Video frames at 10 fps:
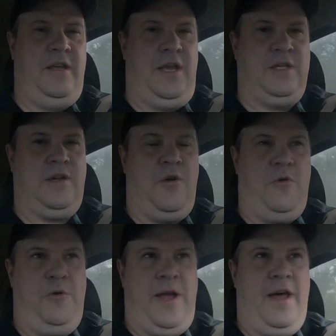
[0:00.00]
It's
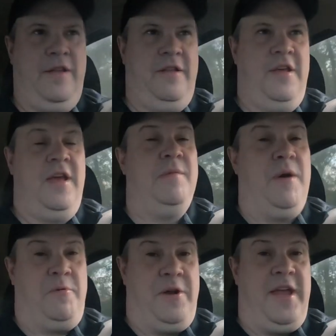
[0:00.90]
cold out,
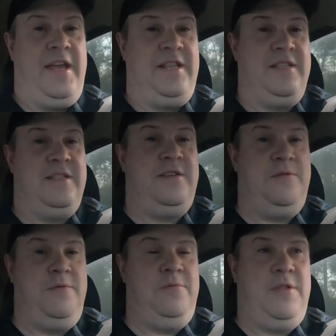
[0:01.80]
but we're heading
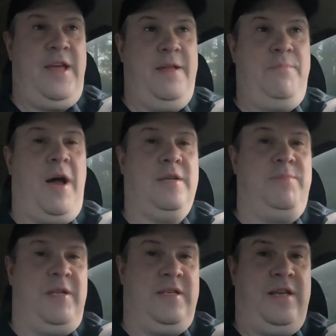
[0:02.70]
to that box
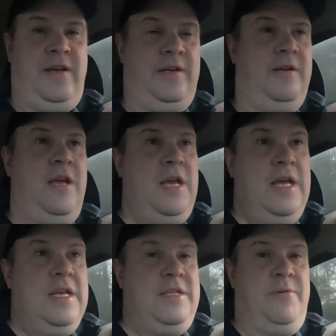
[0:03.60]
bin sale.
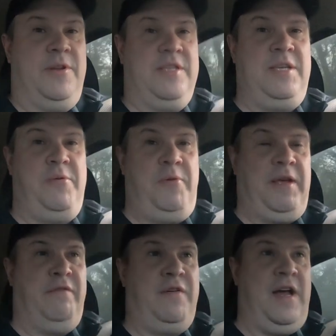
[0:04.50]
So we're going to see what we
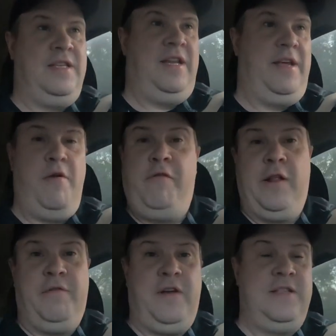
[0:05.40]
can find today. Hopefully we
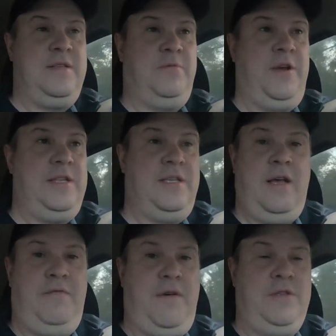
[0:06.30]
can find some great
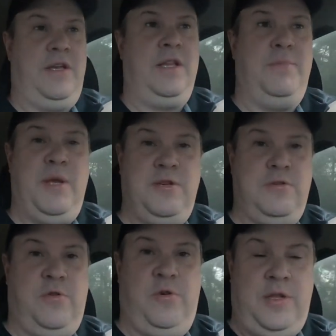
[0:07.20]
stuff. I was looking at the
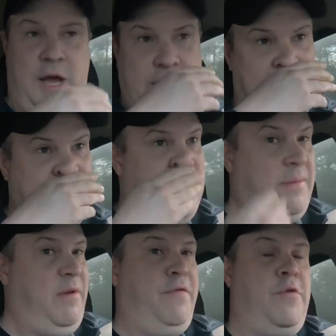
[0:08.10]
pictures online last night
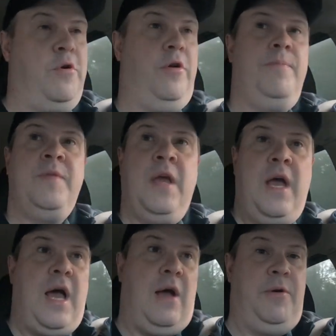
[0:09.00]
before
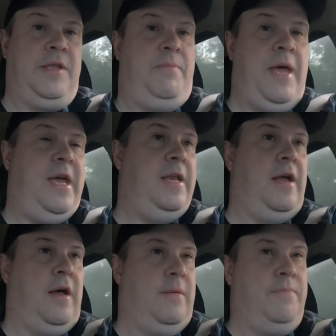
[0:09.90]
I went to bed.
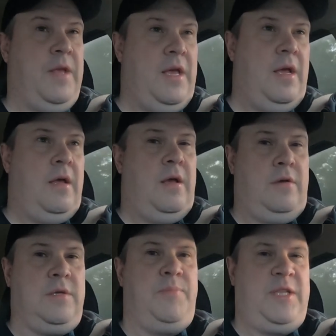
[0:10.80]

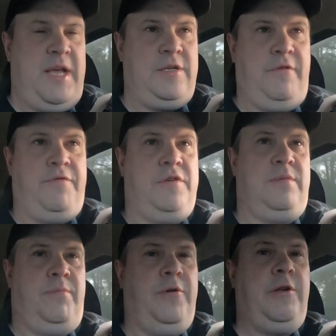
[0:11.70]
There's some potential for
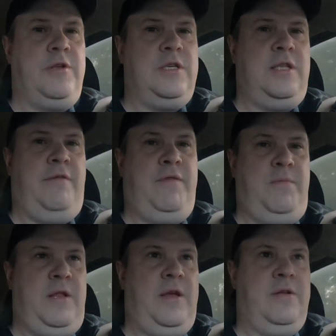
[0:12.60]
some pretty good stuff to
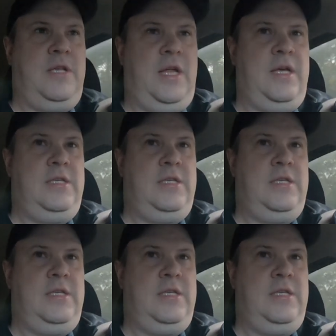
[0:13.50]
be there today.